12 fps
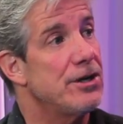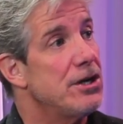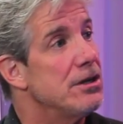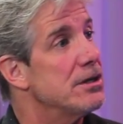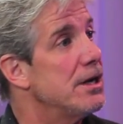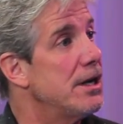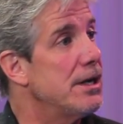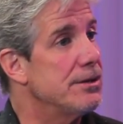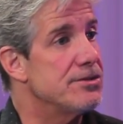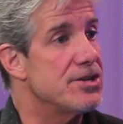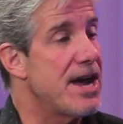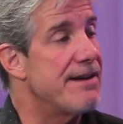of all,
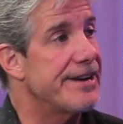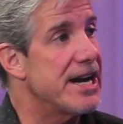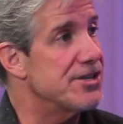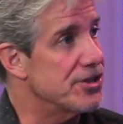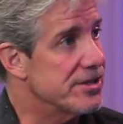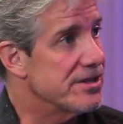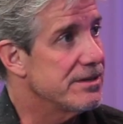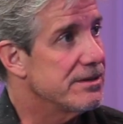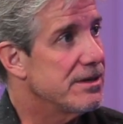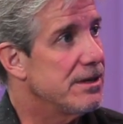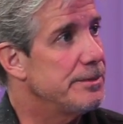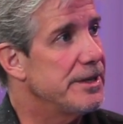uh, do you have an agent?
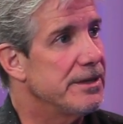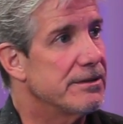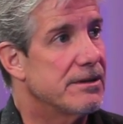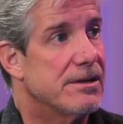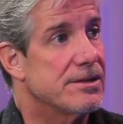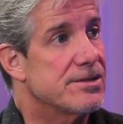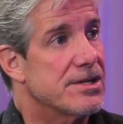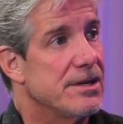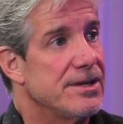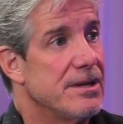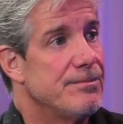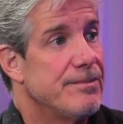I mean, because
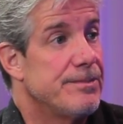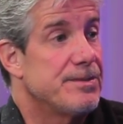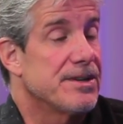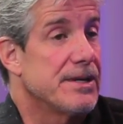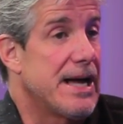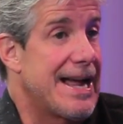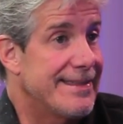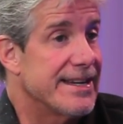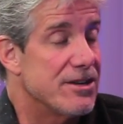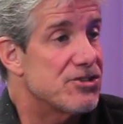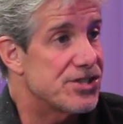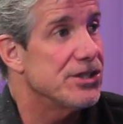I
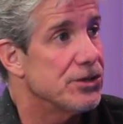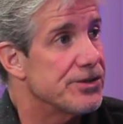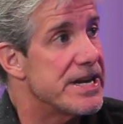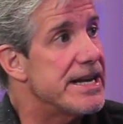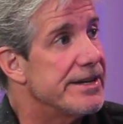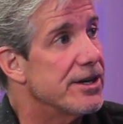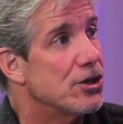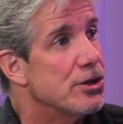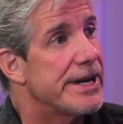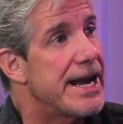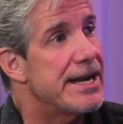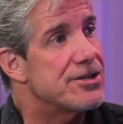think you still need a
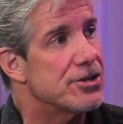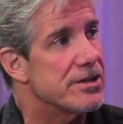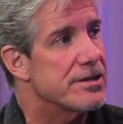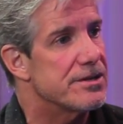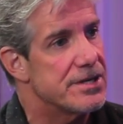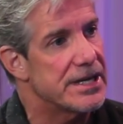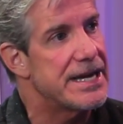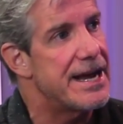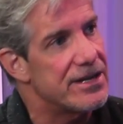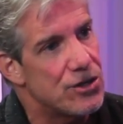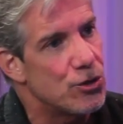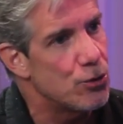good agent to
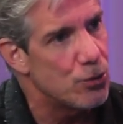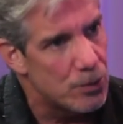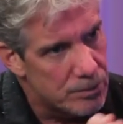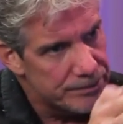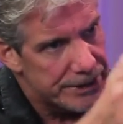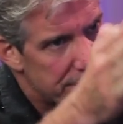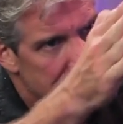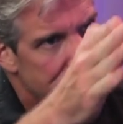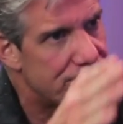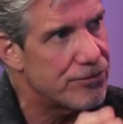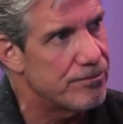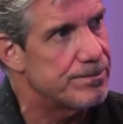get you, you know,
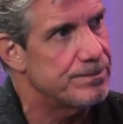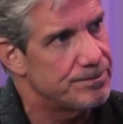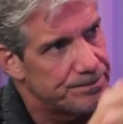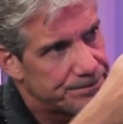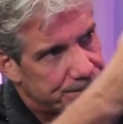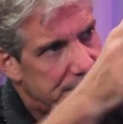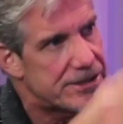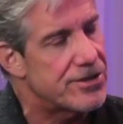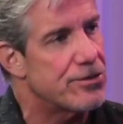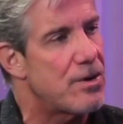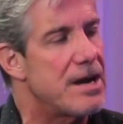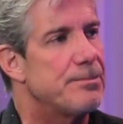th
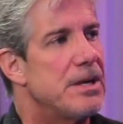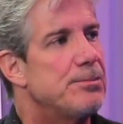into the right